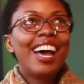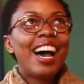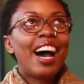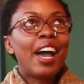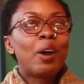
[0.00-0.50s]

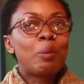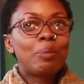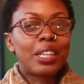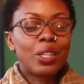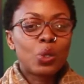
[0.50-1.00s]
I hope
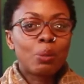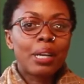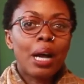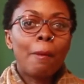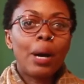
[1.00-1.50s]
that this will
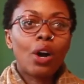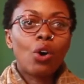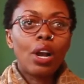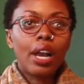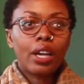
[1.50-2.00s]
become a
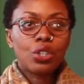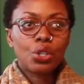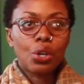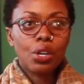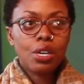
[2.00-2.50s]

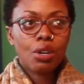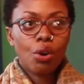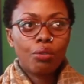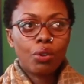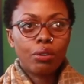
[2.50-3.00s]
collection
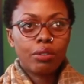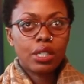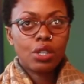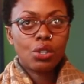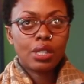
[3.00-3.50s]
of
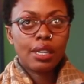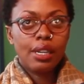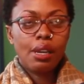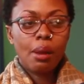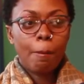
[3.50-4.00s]
conversations that will
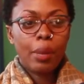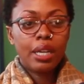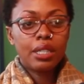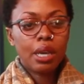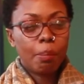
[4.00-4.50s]

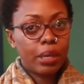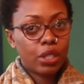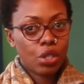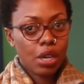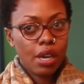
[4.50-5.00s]
paint a
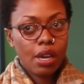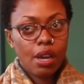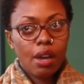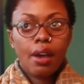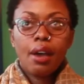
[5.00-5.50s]
picture
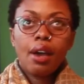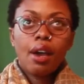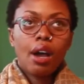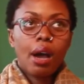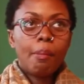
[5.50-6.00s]

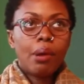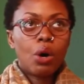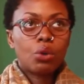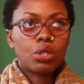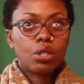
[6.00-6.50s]

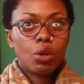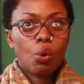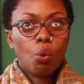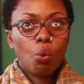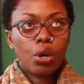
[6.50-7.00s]
about
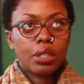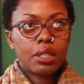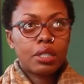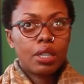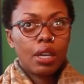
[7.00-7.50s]

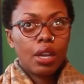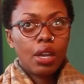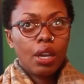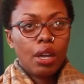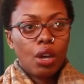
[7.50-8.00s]
what
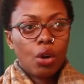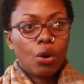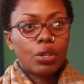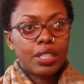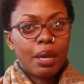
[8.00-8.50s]

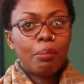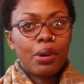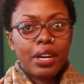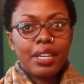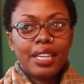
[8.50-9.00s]

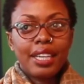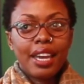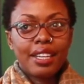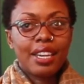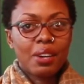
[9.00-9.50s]
contemporary
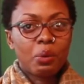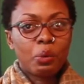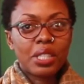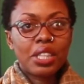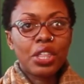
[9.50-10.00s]
Kenya
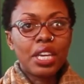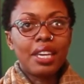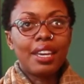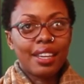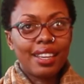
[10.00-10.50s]
was
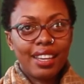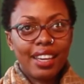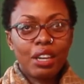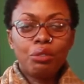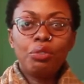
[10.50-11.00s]
thinking
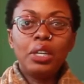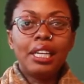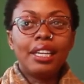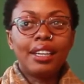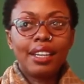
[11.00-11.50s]
and
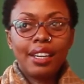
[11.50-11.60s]
feeling